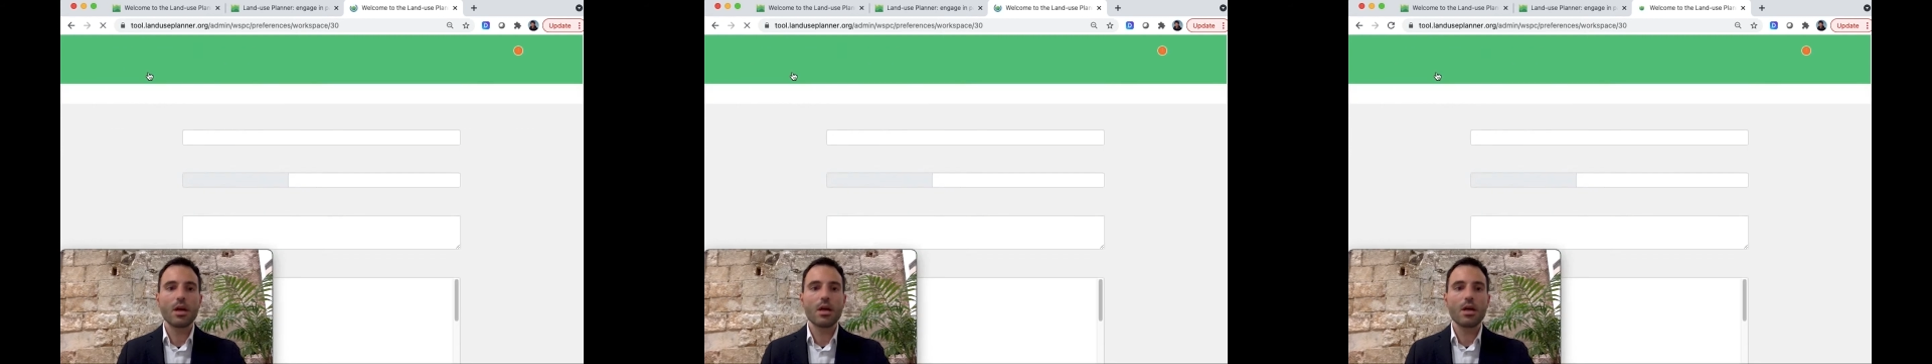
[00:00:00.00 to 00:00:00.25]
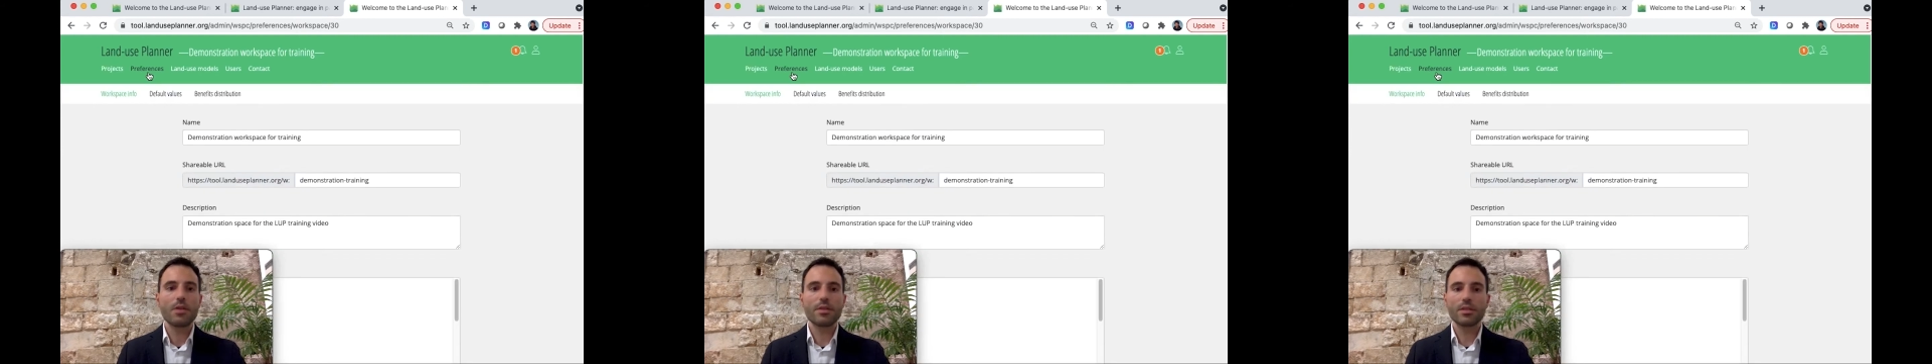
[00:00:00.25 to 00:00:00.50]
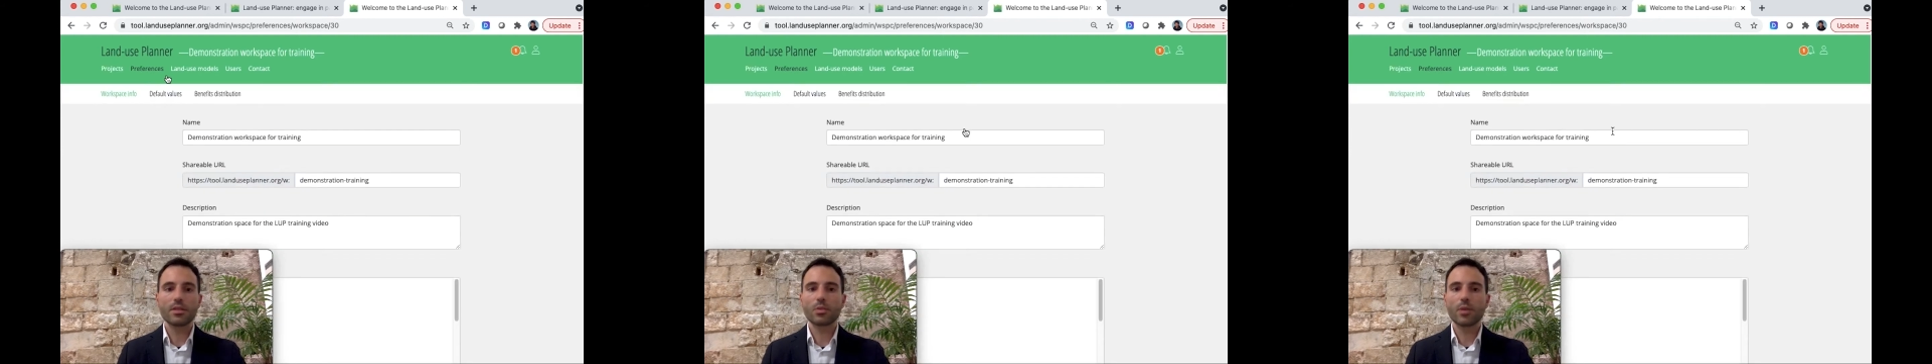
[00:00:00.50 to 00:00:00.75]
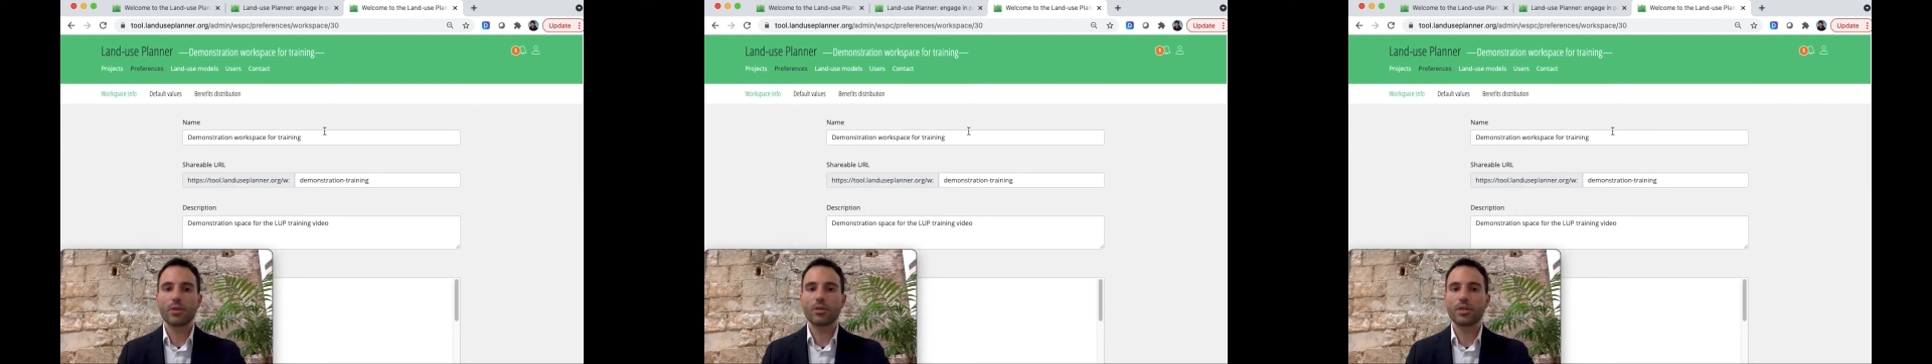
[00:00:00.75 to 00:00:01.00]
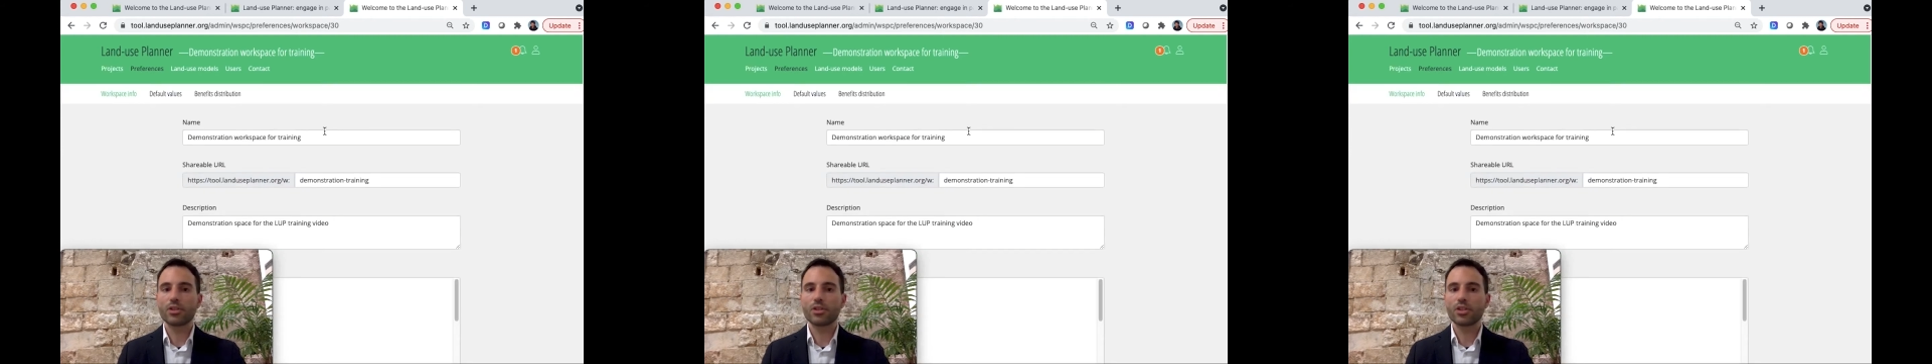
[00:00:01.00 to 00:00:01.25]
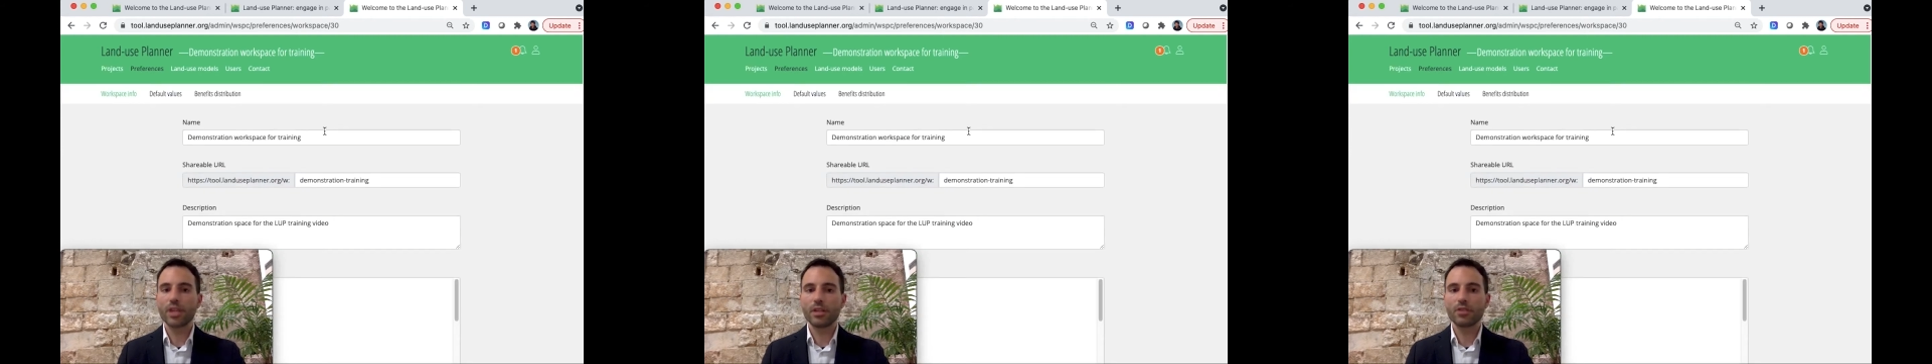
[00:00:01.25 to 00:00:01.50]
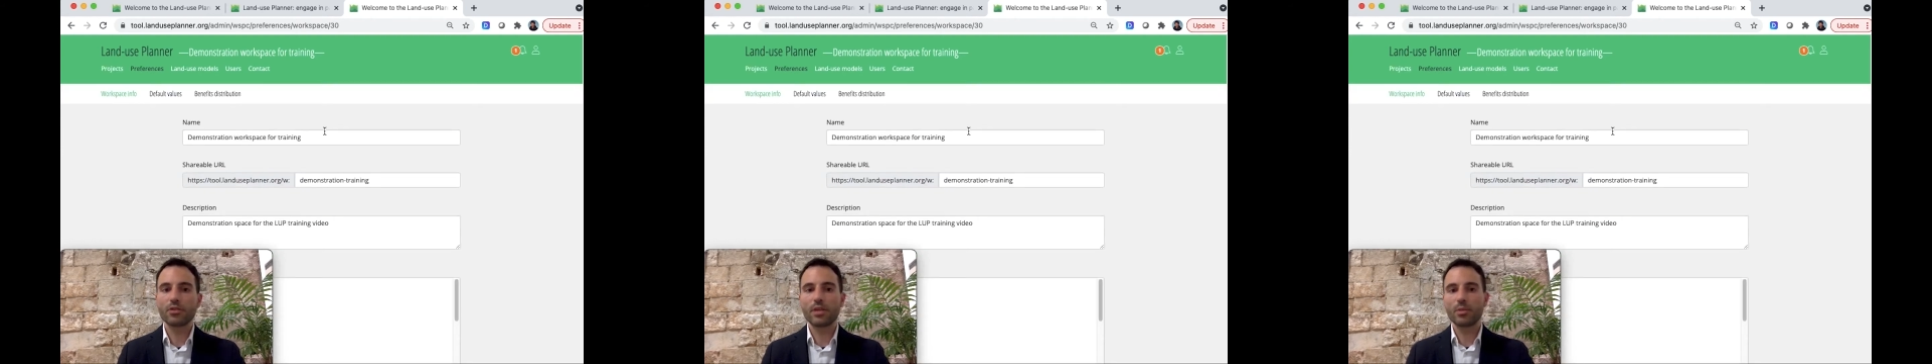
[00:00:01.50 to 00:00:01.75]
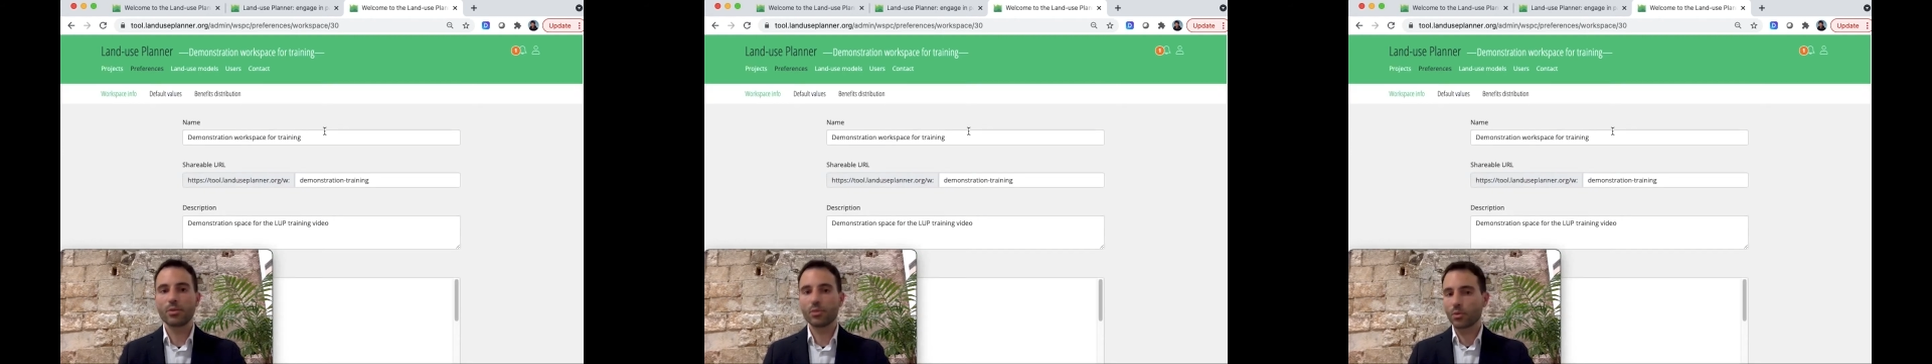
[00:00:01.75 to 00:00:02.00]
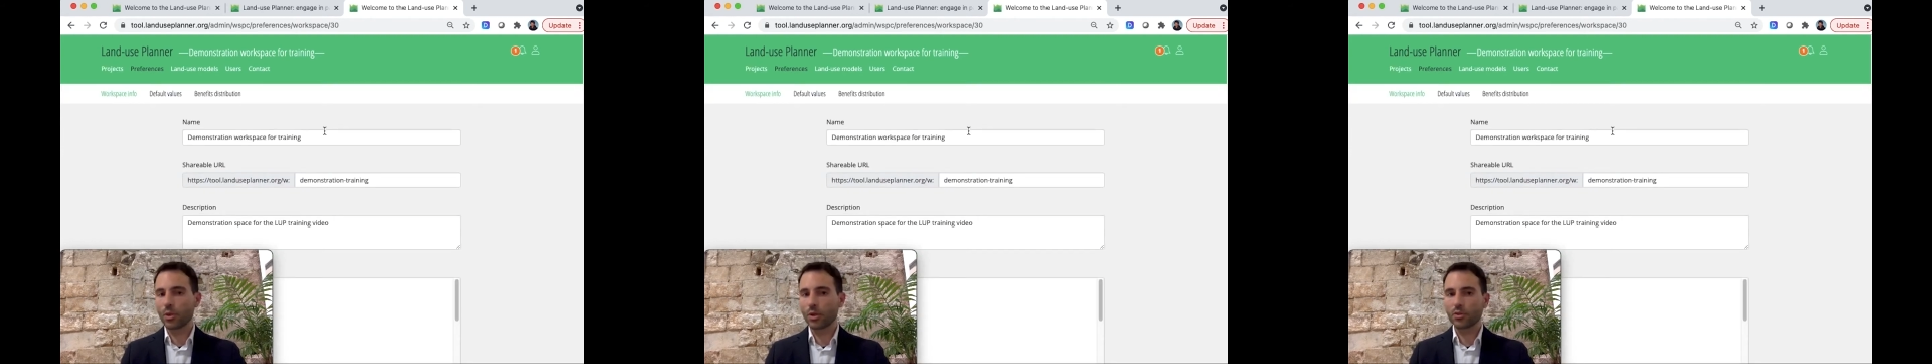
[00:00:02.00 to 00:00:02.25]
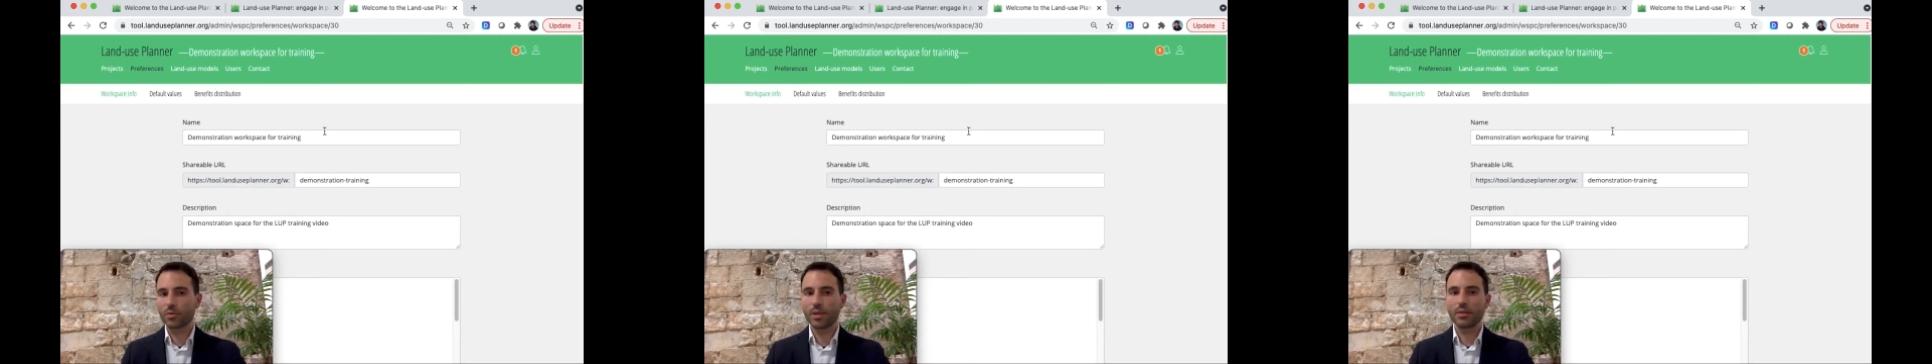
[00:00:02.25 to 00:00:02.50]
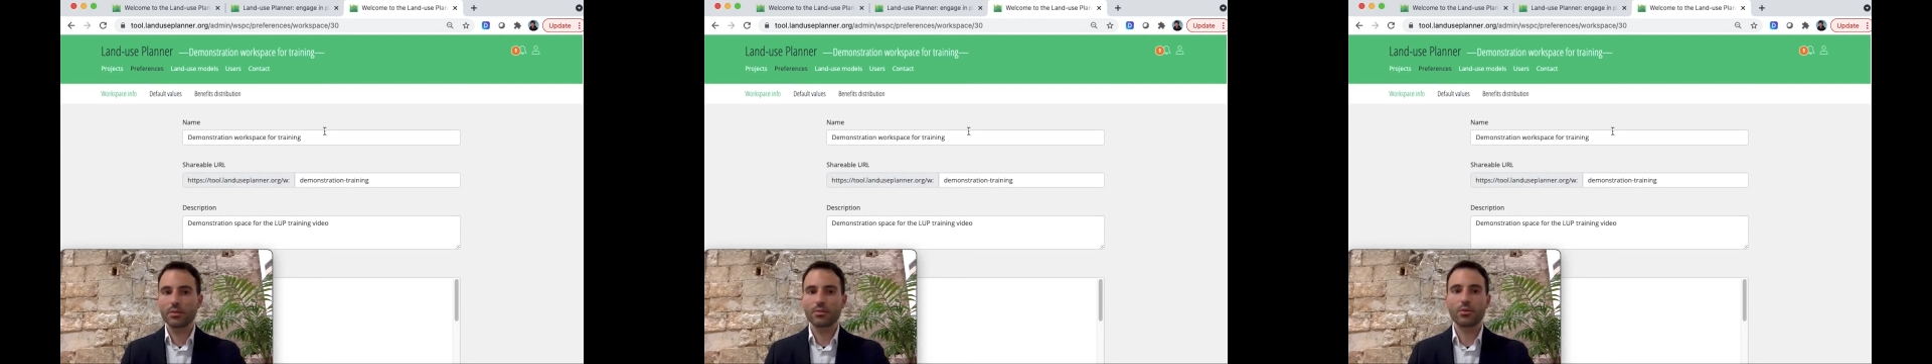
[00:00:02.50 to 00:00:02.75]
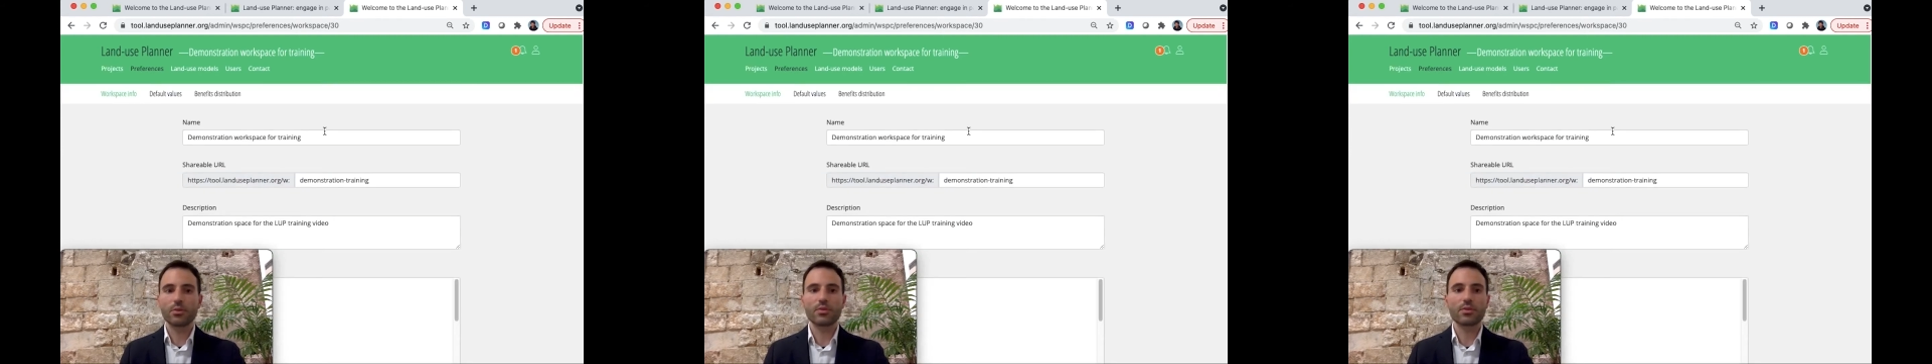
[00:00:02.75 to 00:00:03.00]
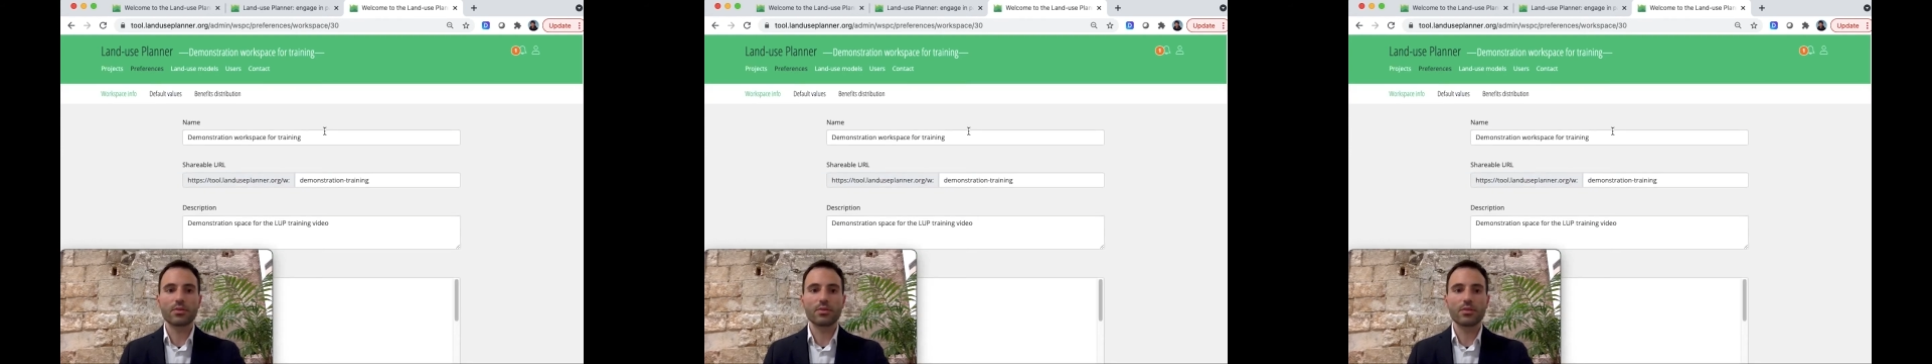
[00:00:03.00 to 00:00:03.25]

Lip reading: This is where you can change the name of your workspace. For instance,